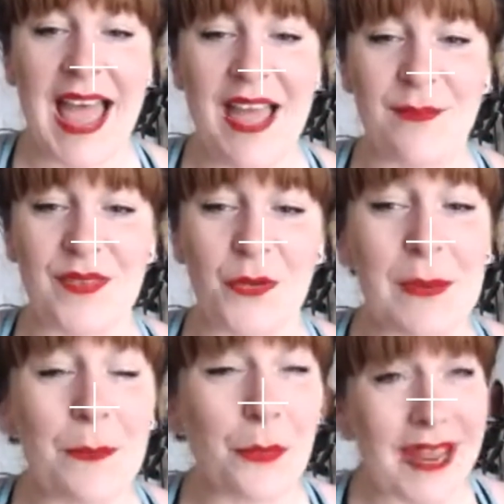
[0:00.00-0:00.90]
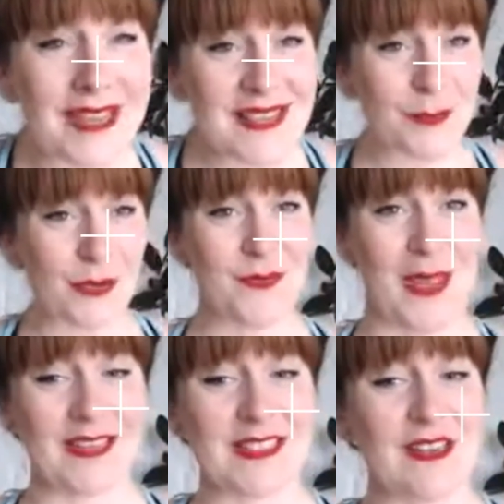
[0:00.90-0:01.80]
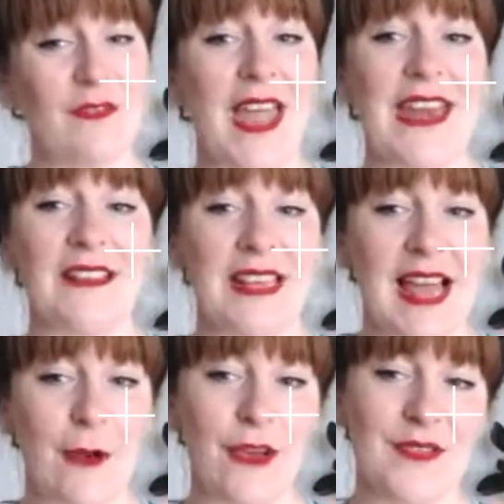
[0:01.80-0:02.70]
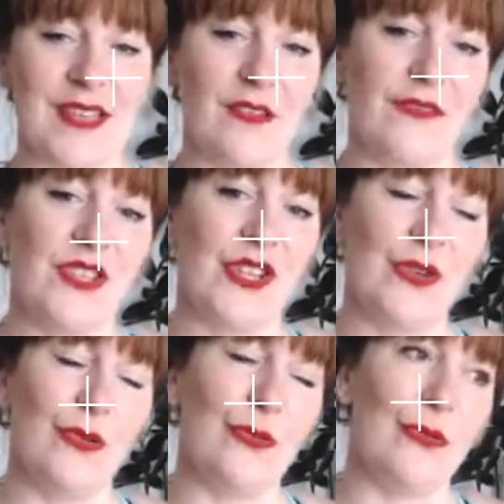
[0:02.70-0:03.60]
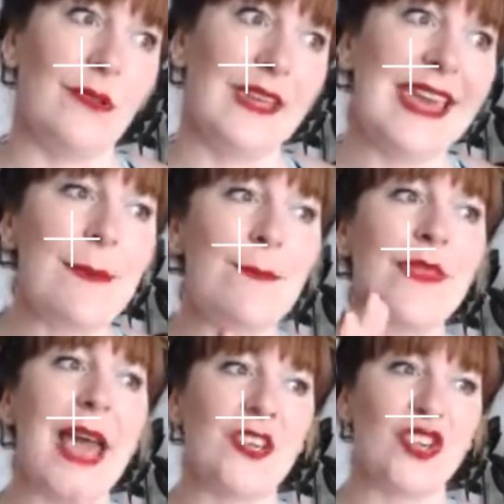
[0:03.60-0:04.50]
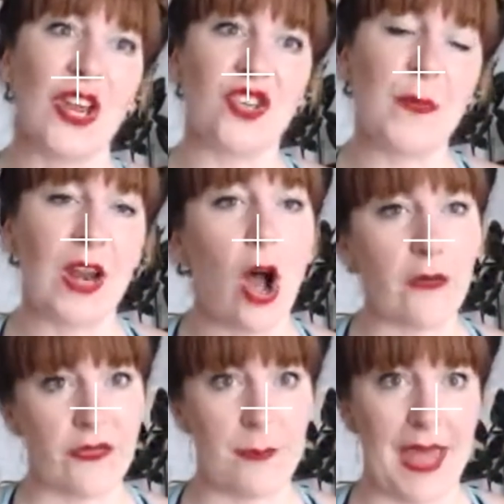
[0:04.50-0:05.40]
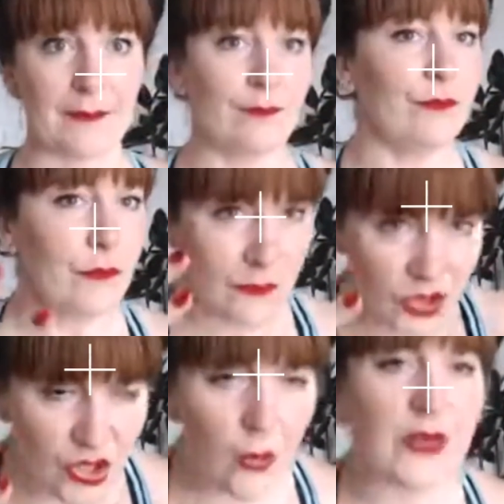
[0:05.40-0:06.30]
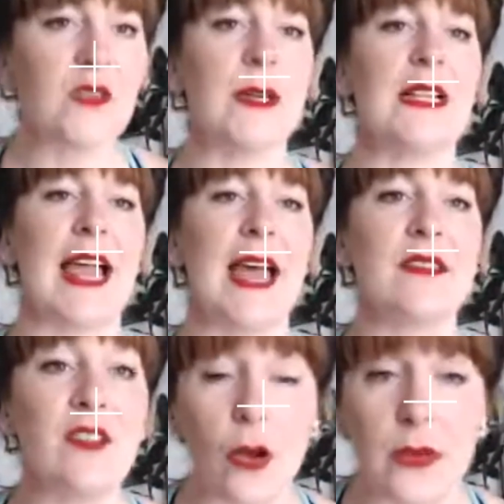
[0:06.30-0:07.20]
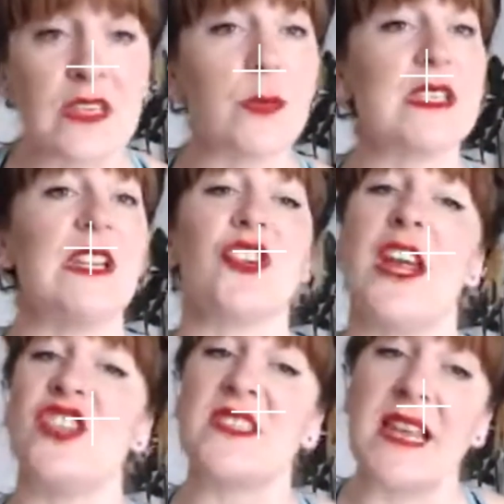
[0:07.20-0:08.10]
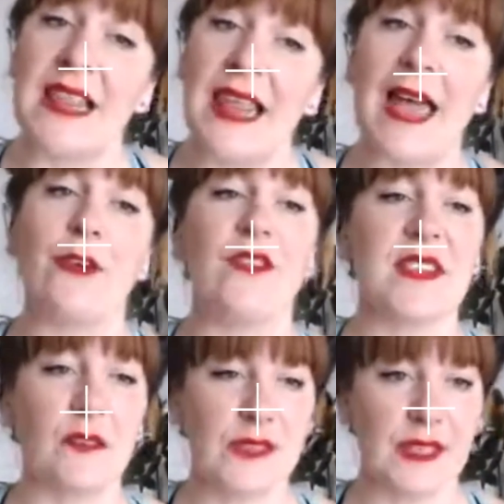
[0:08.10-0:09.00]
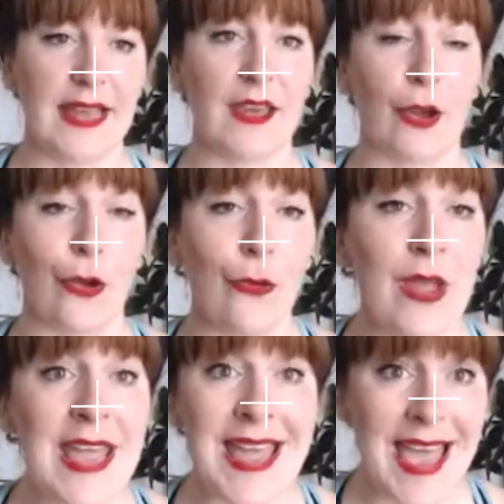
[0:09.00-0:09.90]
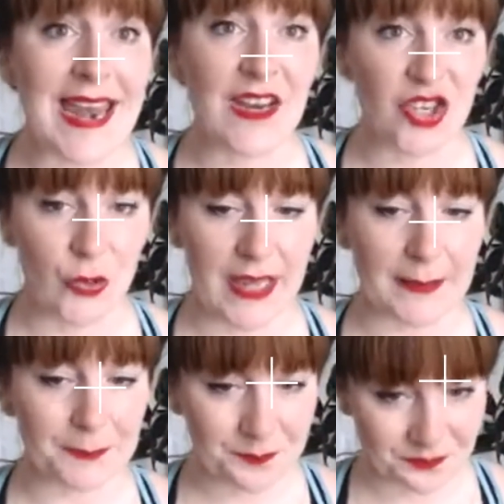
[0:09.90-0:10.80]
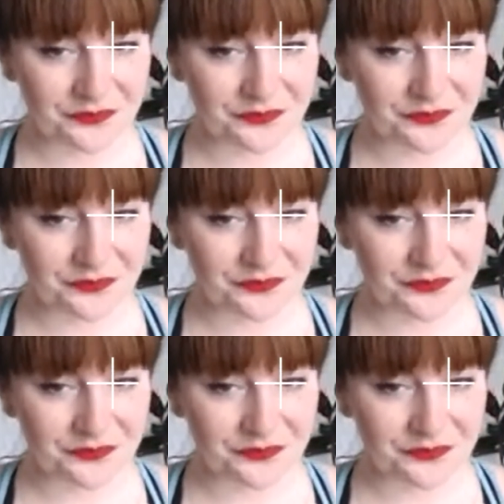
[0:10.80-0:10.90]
So embrace the perspective and allow yourself to keep that judgment off the mat. Go into a class, go into a teacher, and just allow yourself to let go and enjoy it.